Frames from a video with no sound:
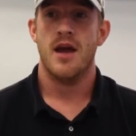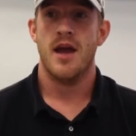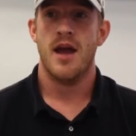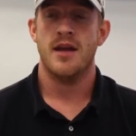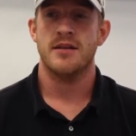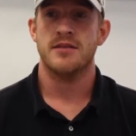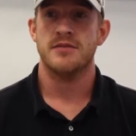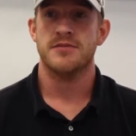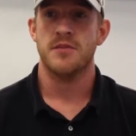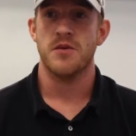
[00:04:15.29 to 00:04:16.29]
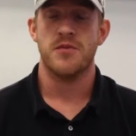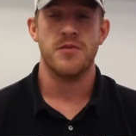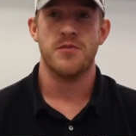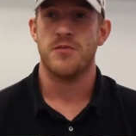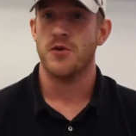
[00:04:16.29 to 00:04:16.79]
And from the
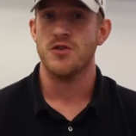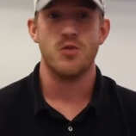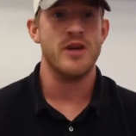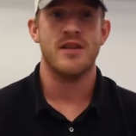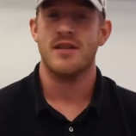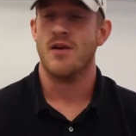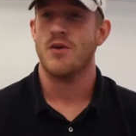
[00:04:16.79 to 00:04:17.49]
first week that